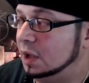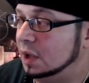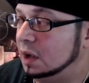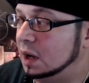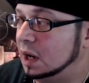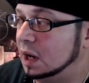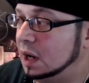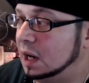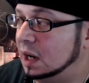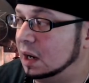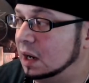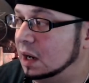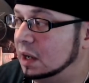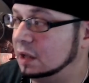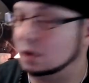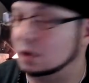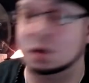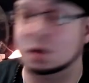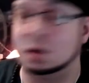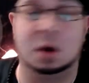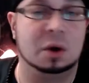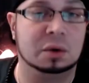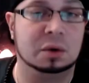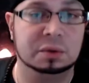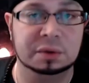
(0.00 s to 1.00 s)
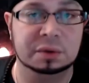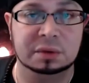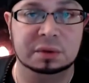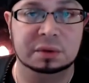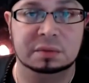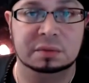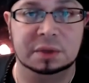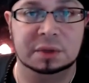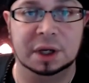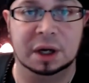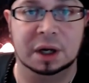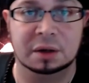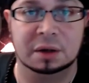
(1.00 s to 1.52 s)
or in cold.
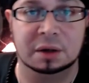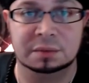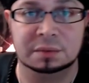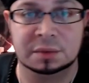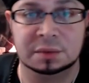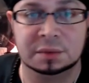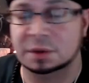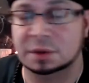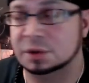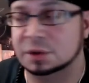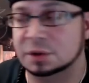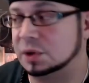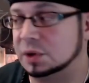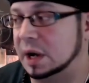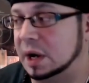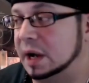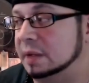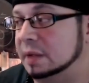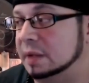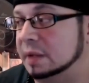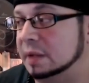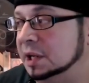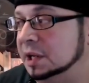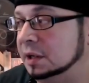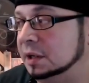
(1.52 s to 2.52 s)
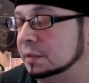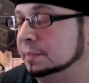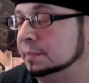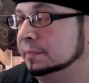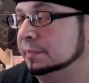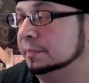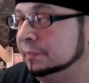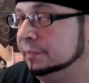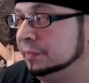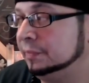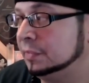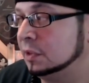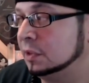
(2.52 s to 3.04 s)
You know, dry, medium.
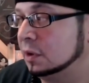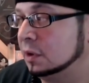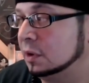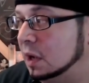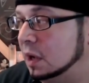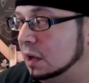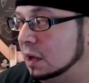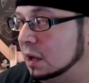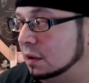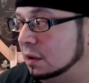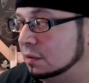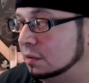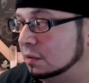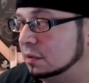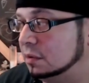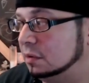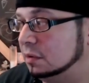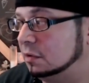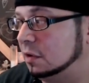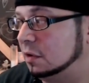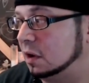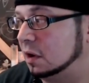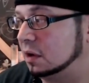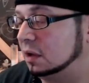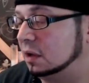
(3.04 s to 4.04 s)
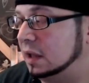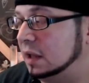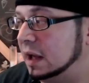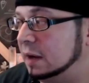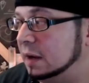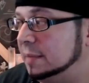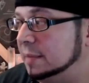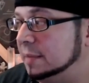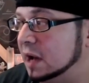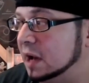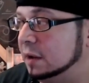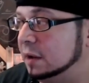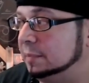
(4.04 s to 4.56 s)
I know. Talking a lot
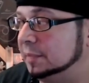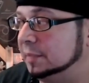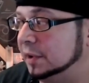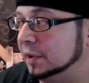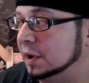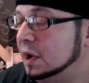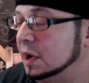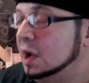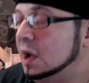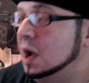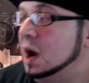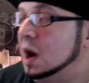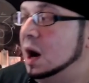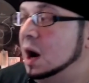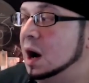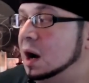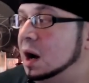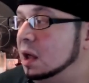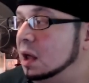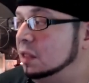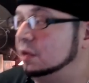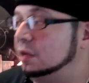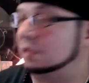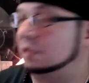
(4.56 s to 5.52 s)
about it, but the